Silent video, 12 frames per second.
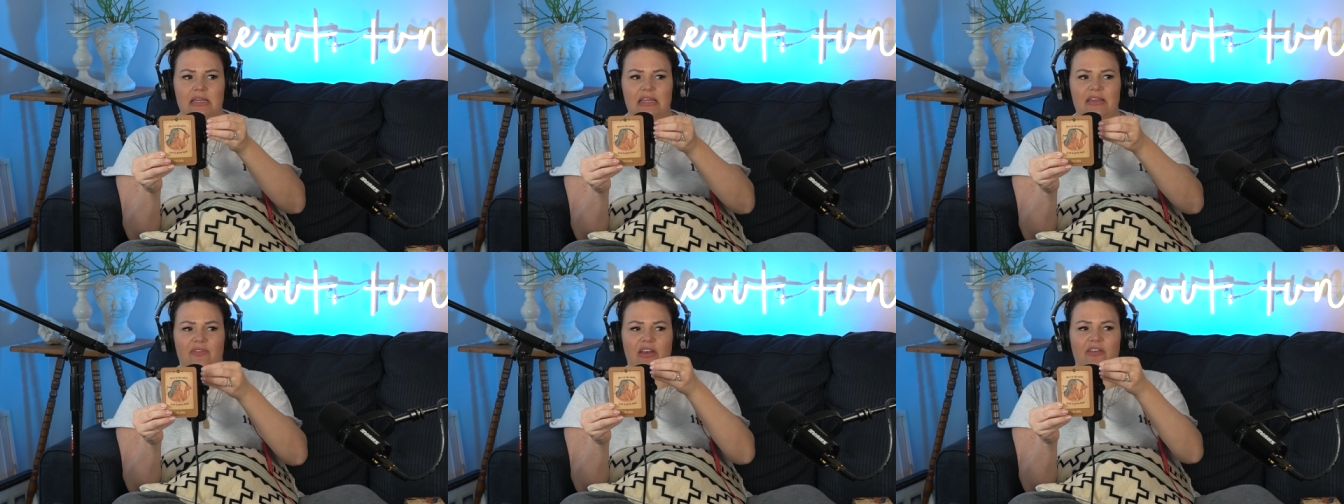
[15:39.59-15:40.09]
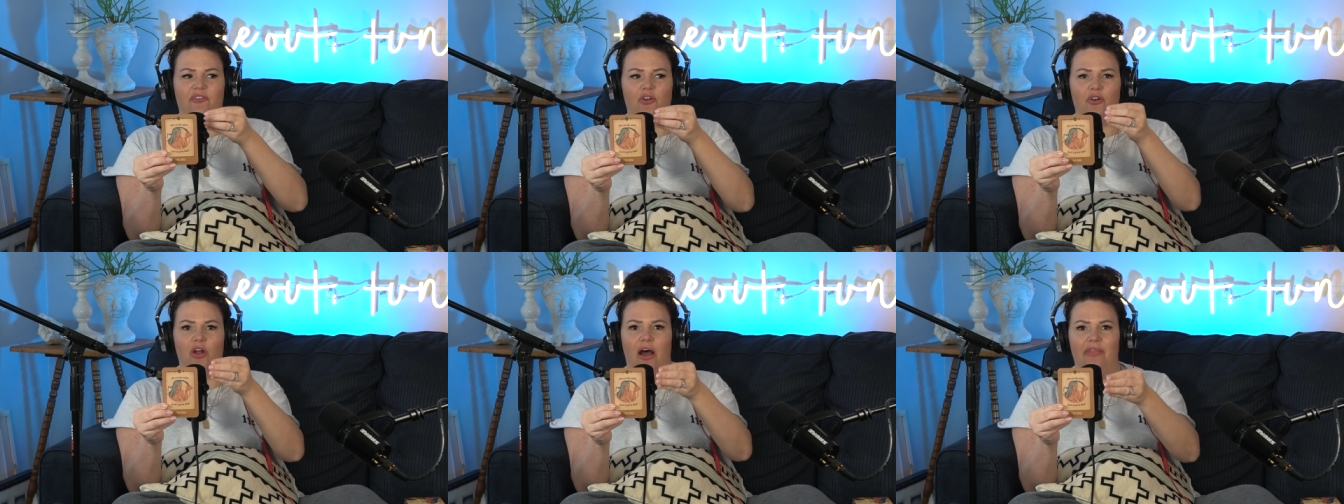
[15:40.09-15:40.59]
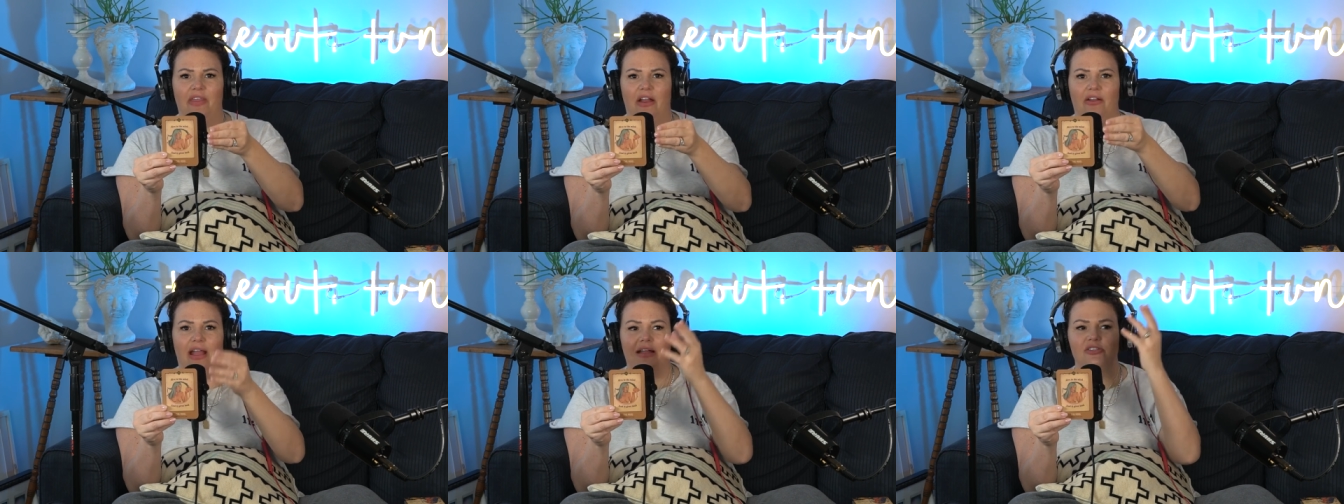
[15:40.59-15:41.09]
even if you're not there
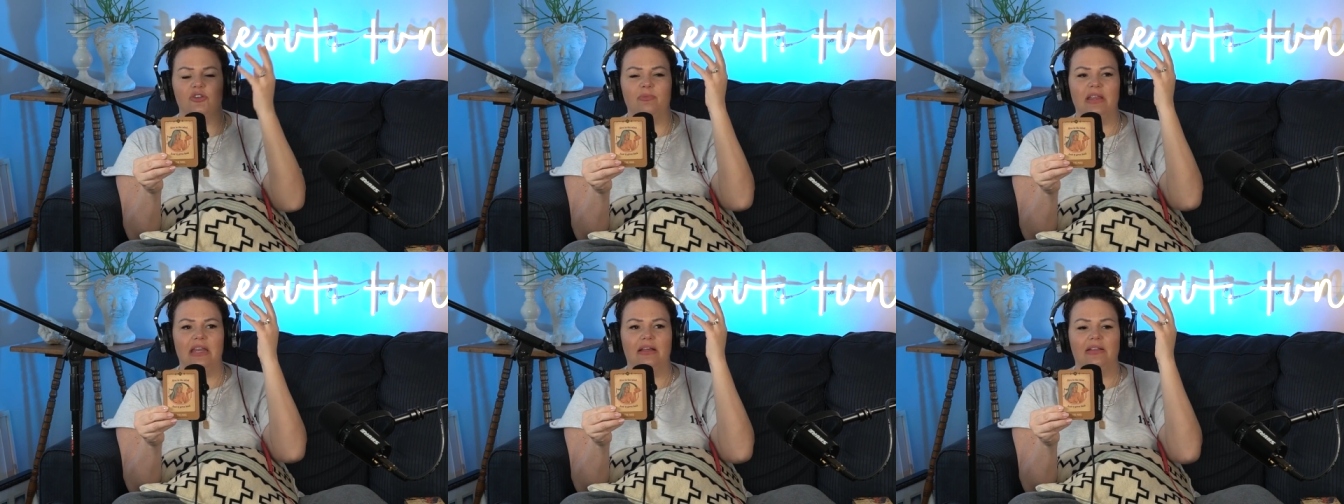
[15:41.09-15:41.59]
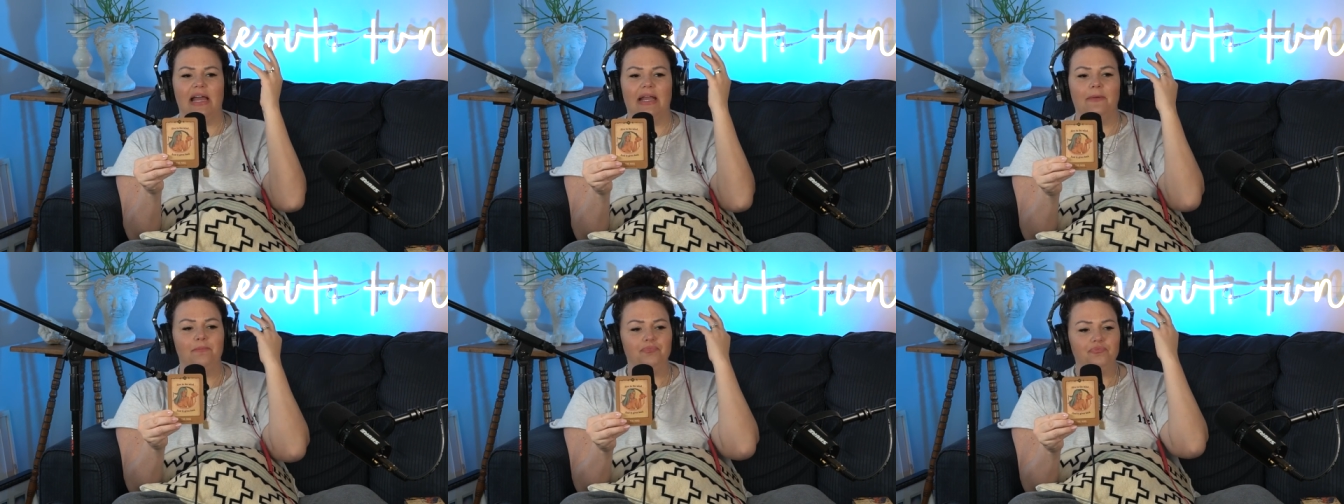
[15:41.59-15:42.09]
yet. So meaning like